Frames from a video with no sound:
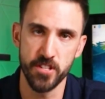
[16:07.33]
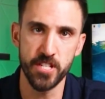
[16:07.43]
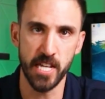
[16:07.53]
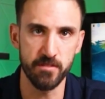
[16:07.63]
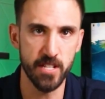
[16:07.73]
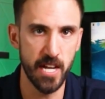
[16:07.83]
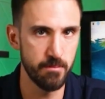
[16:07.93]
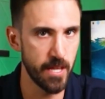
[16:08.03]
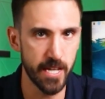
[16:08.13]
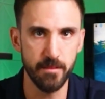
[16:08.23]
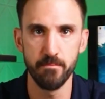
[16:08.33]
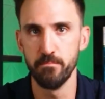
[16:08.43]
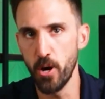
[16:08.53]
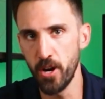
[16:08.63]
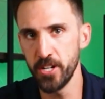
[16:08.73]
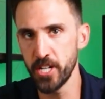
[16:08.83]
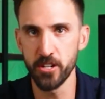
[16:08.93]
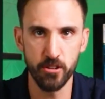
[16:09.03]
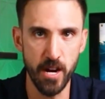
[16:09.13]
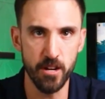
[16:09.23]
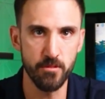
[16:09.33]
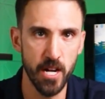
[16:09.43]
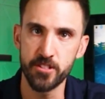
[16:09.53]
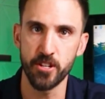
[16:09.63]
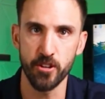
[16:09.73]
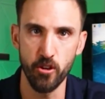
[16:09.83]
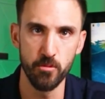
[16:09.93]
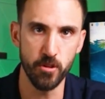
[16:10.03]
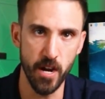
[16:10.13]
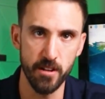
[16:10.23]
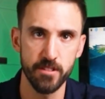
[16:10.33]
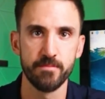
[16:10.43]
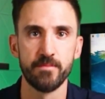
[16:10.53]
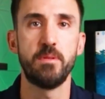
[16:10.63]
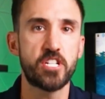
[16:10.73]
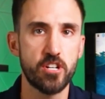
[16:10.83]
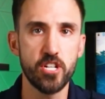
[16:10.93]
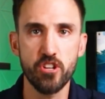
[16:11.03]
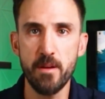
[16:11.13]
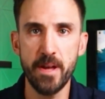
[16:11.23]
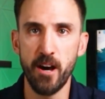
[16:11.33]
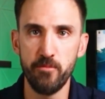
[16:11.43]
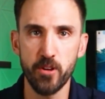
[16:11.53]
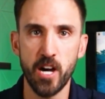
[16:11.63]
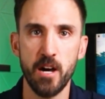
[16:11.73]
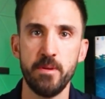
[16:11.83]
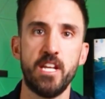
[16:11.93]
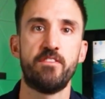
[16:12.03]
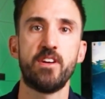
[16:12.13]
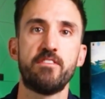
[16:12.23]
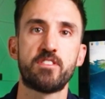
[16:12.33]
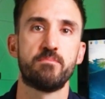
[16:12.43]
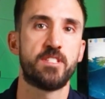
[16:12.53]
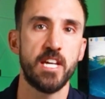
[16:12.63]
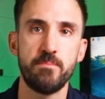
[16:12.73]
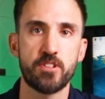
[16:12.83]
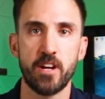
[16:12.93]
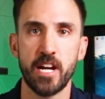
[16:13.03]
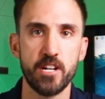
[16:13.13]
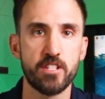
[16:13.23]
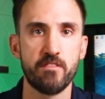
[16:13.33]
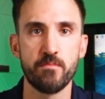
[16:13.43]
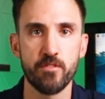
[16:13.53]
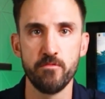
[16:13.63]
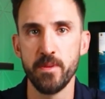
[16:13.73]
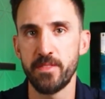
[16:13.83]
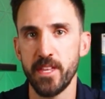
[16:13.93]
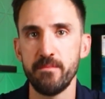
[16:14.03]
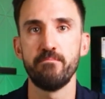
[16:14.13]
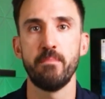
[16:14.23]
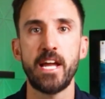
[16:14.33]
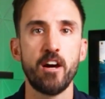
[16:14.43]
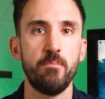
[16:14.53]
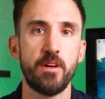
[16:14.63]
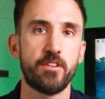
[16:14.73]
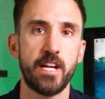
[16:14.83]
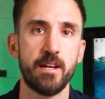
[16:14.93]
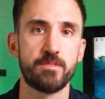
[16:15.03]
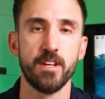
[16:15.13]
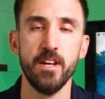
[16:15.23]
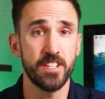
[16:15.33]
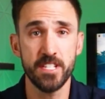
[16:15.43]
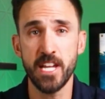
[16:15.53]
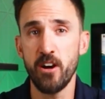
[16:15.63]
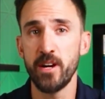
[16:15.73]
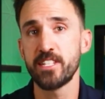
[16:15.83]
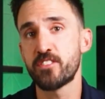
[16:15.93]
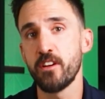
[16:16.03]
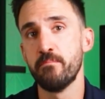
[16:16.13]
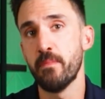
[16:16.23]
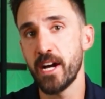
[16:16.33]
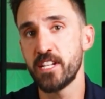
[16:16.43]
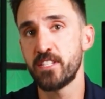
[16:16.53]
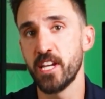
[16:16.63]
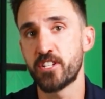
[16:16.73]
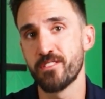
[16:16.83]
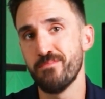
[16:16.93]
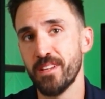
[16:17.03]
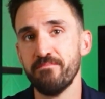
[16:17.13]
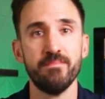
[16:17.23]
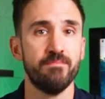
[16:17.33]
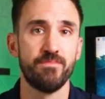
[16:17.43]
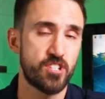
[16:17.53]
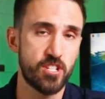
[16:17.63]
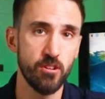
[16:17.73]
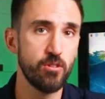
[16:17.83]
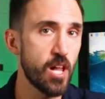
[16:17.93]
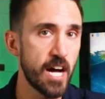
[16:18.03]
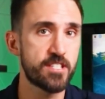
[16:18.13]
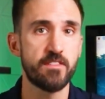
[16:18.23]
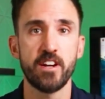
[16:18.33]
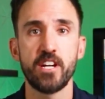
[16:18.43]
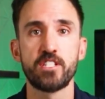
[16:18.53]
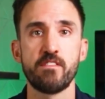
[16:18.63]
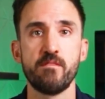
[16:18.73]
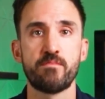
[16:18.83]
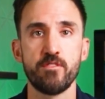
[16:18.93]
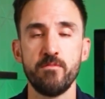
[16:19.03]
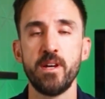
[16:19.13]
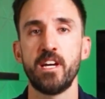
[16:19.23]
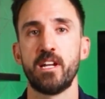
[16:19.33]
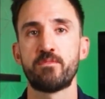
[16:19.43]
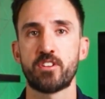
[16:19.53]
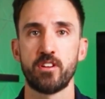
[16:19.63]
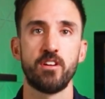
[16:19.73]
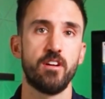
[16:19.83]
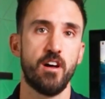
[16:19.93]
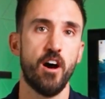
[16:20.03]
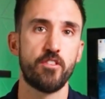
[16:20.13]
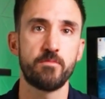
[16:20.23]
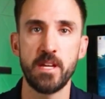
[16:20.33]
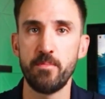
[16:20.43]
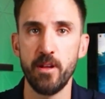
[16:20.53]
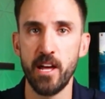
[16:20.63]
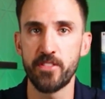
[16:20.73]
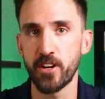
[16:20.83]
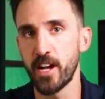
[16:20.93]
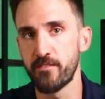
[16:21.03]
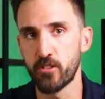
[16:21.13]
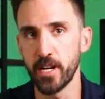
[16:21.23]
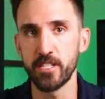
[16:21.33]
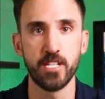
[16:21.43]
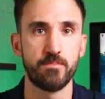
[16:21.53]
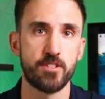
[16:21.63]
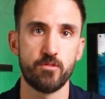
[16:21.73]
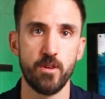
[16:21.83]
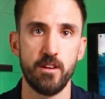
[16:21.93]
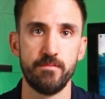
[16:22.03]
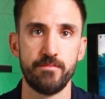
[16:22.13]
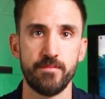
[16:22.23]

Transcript: for the sake of time, like bonding your ground rod to your home ground. Be sure to drop a helpful comment if you have some tips or areas of improvement that might help other hams. This is how I installed my station, but there's still lots of areas of improvement and I'm sure other people out there have great tips as well.